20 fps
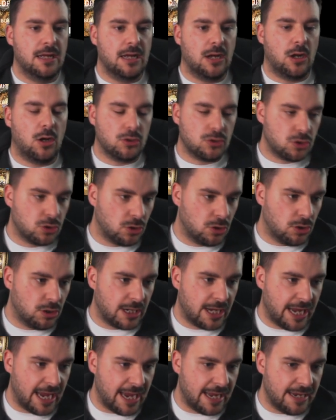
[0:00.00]
Also,
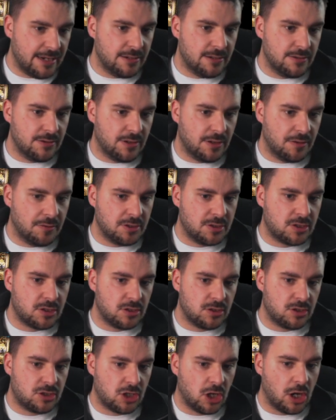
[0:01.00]
again, there is
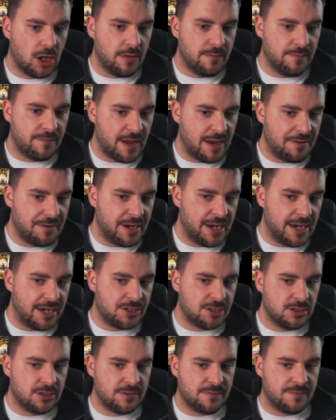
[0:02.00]
certain
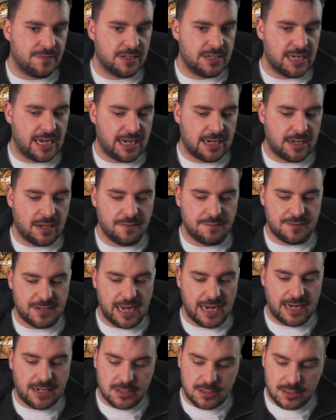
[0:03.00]
variations of the
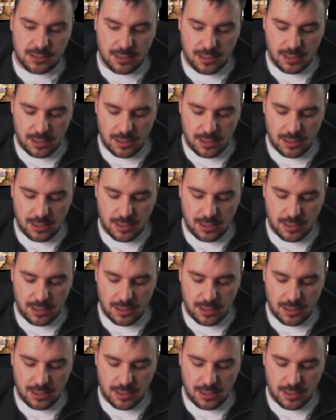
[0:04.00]
decks